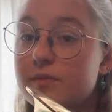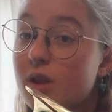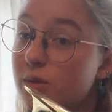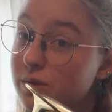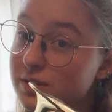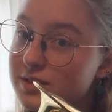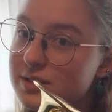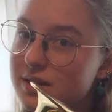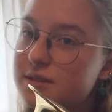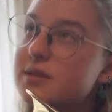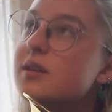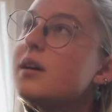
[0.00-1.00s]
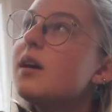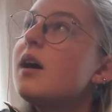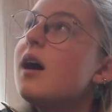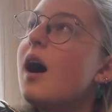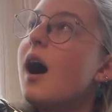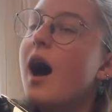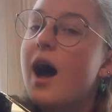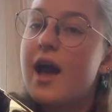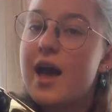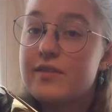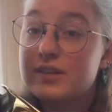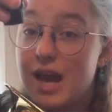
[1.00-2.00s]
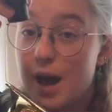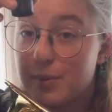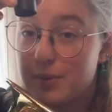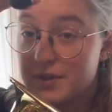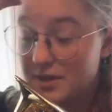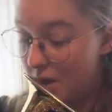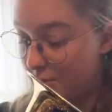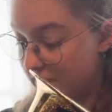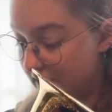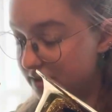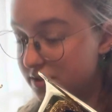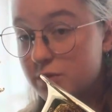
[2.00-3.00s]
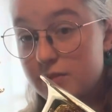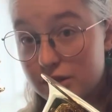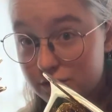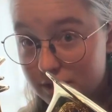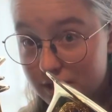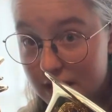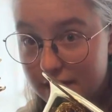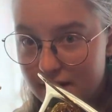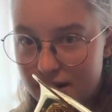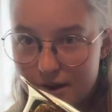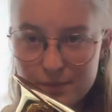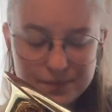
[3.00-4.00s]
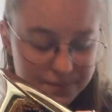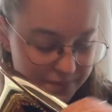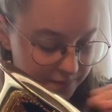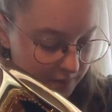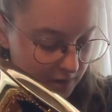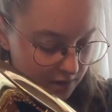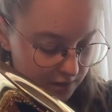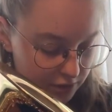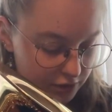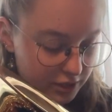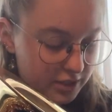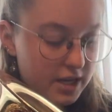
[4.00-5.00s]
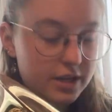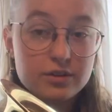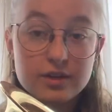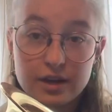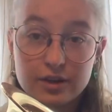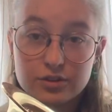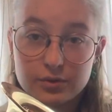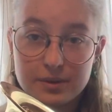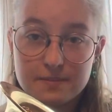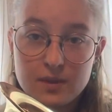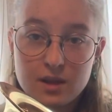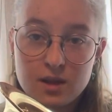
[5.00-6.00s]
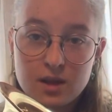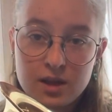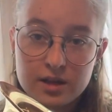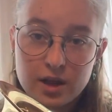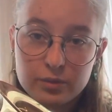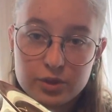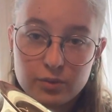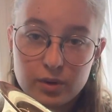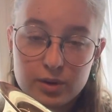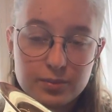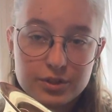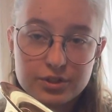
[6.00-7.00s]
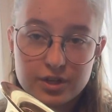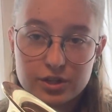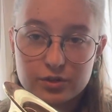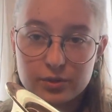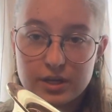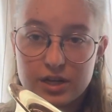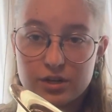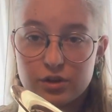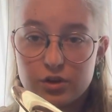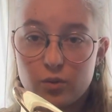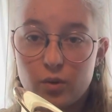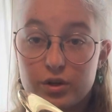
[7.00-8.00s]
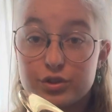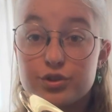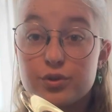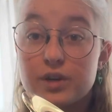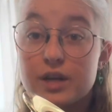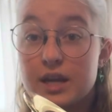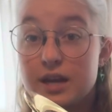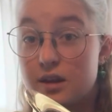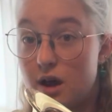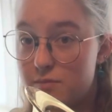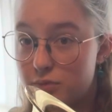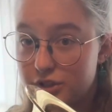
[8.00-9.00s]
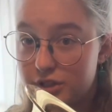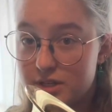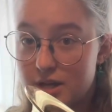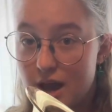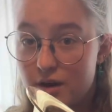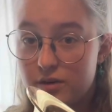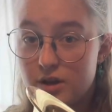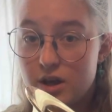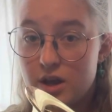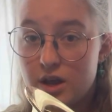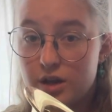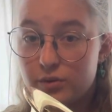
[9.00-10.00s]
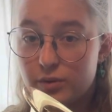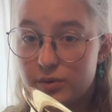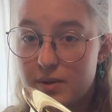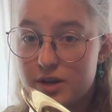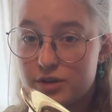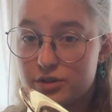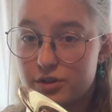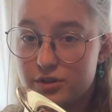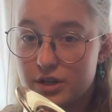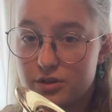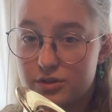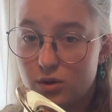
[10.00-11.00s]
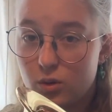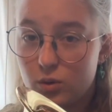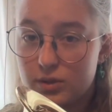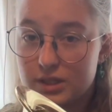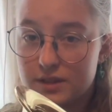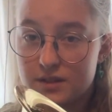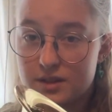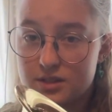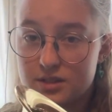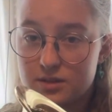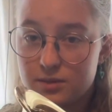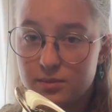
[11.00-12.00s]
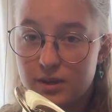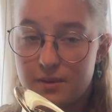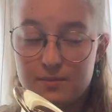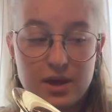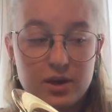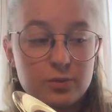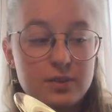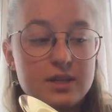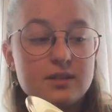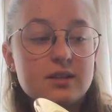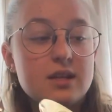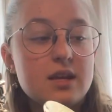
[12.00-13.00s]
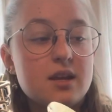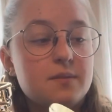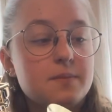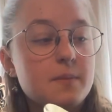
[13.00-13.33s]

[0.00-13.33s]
which is this. I have a cap on the top of mine, so make sure to take that out. And you're going to take your neck joint. Now, when you want to put your neck joint in, you're going to to screw it in, not push it down. You want to make sure that you're holding this metal piece in.